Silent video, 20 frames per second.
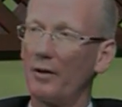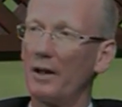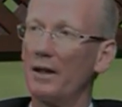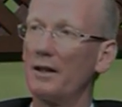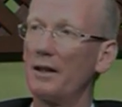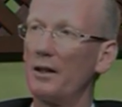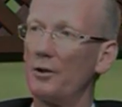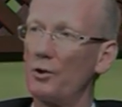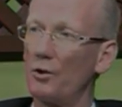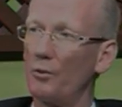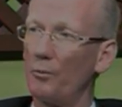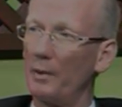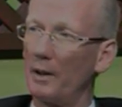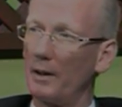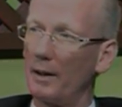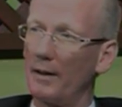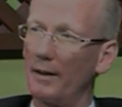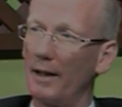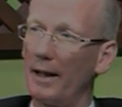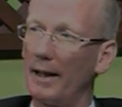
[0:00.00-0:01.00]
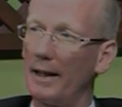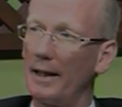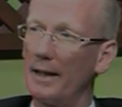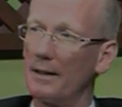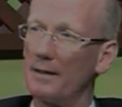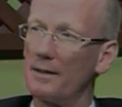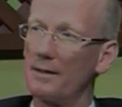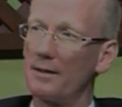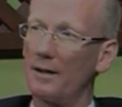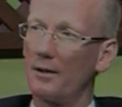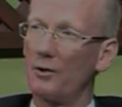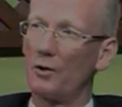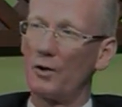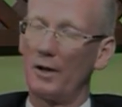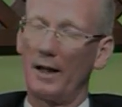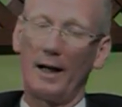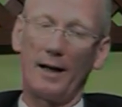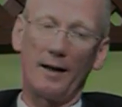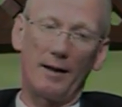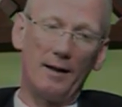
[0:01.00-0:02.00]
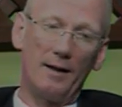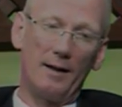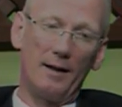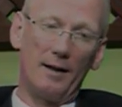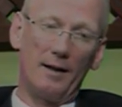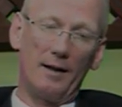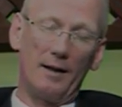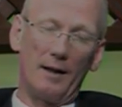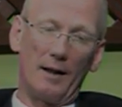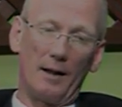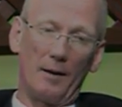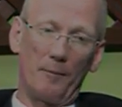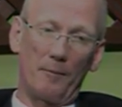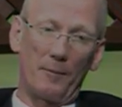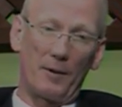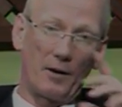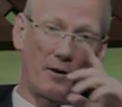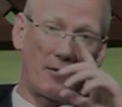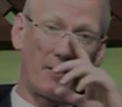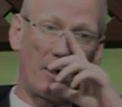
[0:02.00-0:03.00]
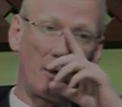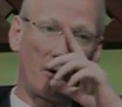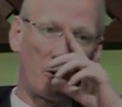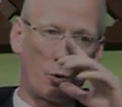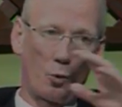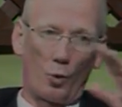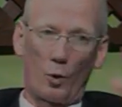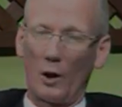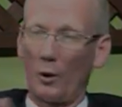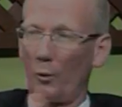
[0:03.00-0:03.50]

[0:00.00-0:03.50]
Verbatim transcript: every intention of building that in such that um, they're there to work